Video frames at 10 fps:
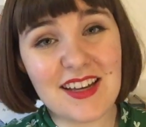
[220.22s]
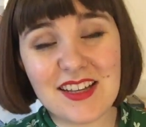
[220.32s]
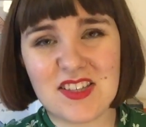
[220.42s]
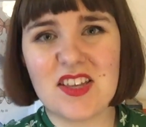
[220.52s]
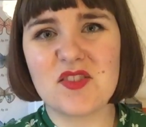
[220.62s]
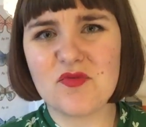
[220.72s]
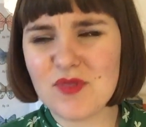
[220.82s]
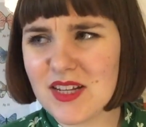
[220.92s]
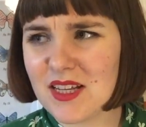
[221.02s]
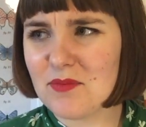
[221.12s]
It's, it's a
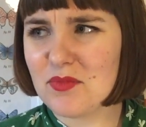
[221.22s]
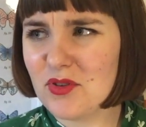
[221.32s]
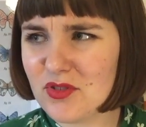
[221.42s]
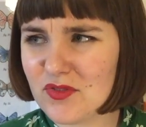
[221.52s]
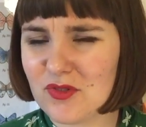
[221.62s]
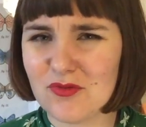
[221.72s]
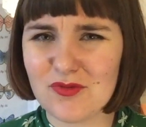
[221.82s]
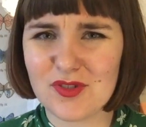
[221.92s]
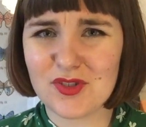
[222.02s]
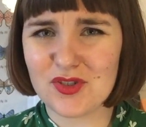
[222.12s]
really beautiful,
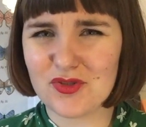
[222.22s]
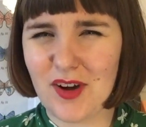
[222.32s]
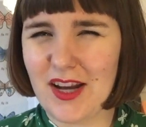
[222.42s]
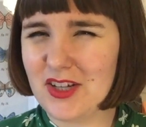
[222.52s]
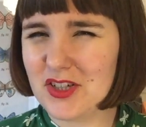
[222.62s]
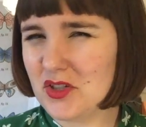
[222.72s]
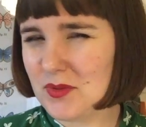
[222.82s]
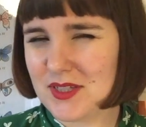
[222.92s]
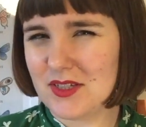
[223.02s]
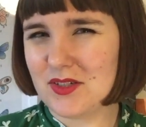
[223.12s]
strange,
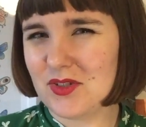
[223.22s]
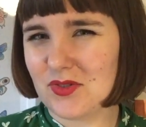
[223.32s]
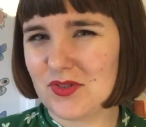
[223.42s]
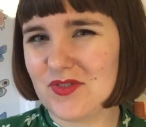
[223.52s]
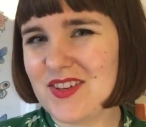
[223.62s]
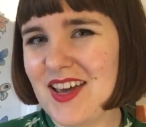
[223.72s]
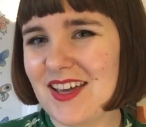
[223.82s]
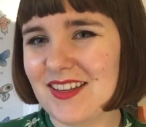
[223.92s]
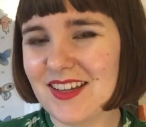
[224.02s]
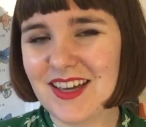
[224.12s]
twisted sort of
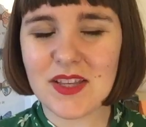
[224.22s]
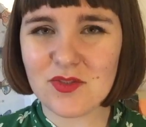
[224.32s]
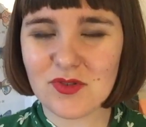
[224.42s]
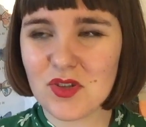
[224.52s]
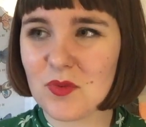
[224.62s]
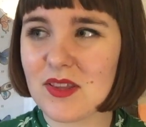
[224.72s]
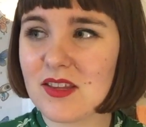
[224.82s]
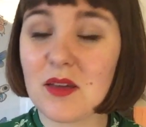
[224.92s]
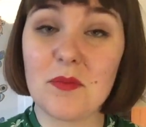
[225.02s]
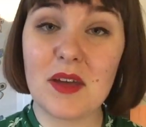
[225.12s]
tale. It's also one
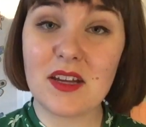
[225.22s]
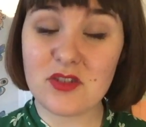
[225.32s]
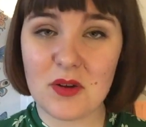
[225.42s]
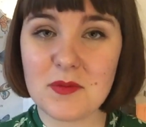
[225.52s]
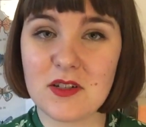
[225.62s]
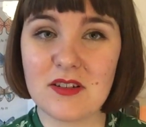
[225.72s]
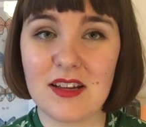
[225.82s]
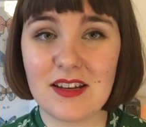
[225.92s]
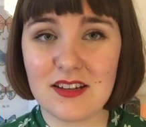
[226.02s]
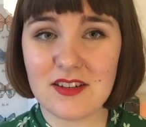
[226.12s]
that can be interpreted
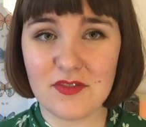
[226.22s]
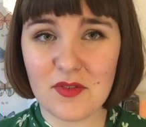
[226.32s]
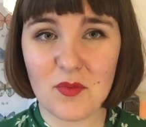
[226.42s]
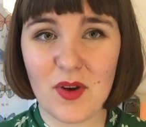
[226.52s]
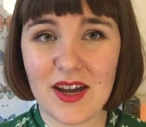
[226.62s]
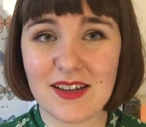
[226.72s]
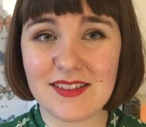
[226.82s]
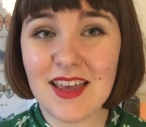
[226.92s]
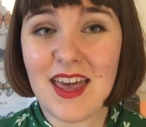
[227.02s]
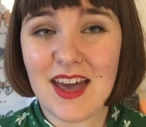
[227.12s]
in different ways.